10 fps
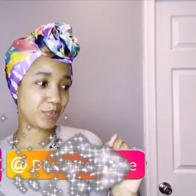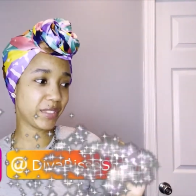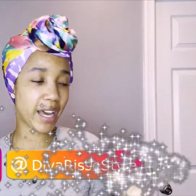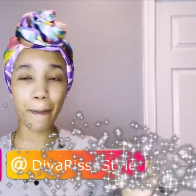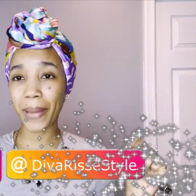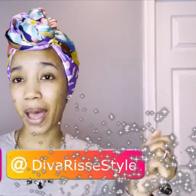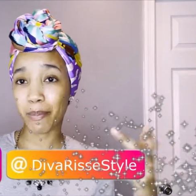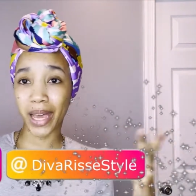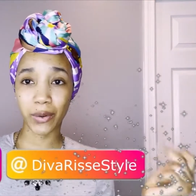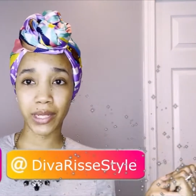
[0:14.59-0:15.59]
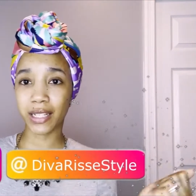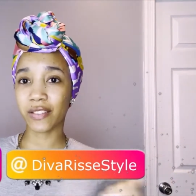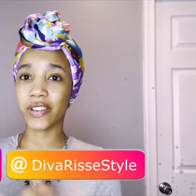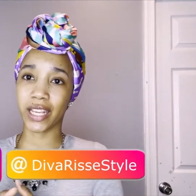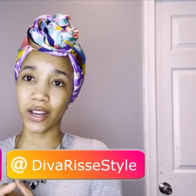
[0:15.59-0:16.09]
Yep, I'm back with another
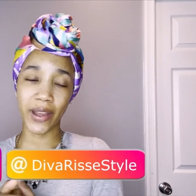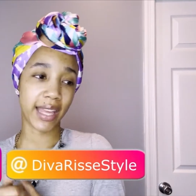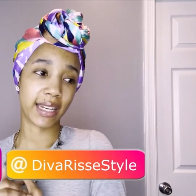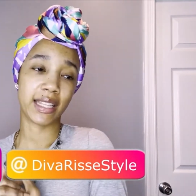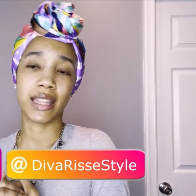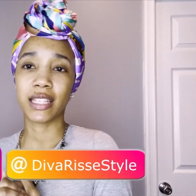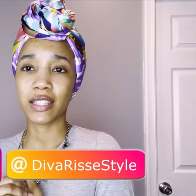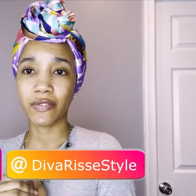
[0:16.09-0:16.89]
video, and in this